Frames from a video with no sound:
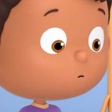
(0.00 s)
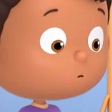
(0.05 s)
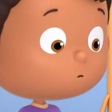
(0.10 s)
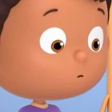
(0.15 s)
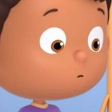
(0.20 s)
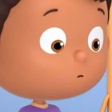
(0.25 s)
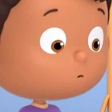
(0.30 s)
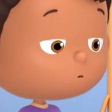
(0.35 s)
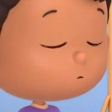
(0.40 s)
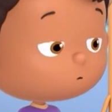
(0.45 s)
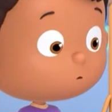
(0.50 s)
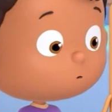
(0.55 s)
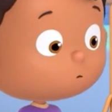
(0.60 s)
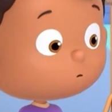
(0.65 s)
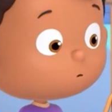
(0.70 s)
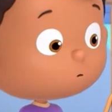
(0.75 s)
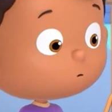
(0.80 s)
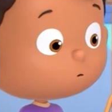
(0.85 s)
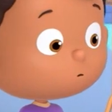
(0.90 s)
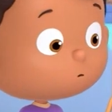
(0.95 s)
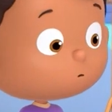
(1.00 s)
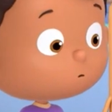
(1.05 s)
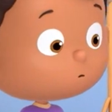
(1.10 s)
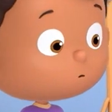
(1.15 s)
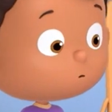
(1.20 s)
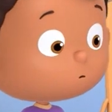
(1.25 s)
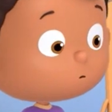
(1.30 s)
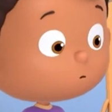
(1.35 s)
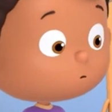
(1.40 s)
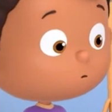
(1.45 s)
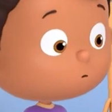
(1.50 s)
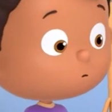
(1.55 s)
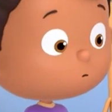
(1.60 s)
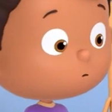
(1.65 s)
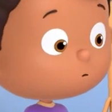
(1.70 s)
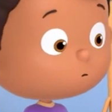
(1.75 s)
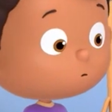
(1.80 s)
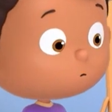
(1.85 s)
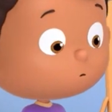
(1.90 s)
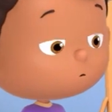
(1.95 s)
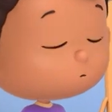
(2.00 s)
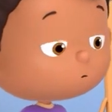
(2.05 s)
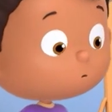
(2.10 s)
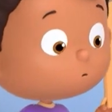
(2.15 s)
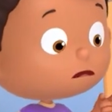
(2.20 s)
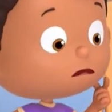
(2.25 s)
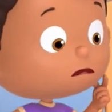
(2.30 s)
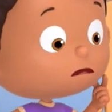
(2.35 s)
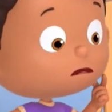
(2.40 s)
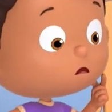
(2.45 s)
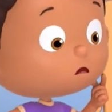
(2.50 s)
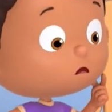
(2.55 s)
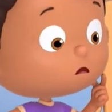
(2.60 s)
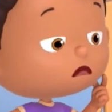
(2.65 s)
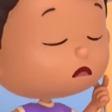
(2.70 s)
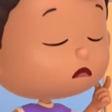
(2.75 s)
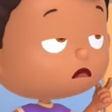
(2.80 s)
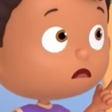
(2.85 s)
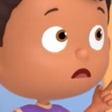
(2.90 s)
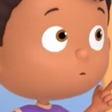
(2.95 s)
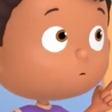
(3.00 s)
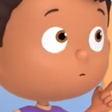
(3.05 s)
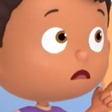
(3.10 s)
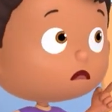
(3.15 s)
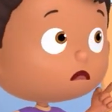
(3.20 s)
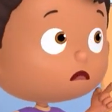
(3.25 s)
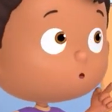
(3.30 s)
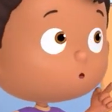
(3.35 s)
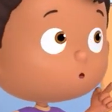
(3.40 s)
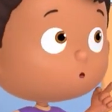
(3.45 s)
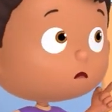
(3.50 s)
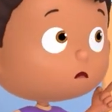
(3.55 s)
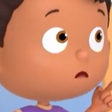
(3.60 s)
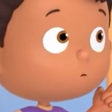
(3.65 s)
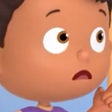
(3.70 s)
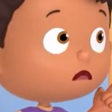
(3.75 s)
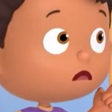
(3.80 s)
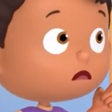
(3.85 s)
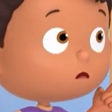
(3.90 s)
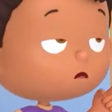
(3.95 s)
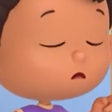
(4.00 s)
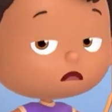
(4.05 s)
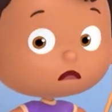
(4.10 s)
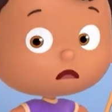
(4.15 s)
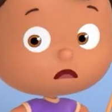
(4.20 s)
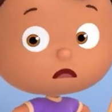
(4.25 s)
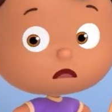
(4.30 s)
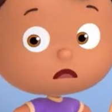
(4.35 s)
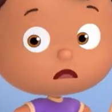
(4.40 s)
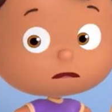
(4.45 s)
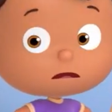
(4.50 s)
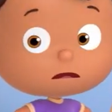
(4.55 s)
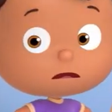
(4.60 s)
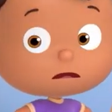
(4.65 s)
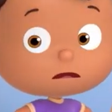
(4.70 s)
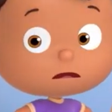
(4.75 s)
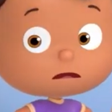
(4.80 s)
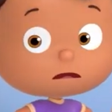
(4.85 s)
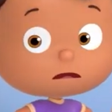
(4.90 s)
banana peel? Mr. Totemhead took our paper fans.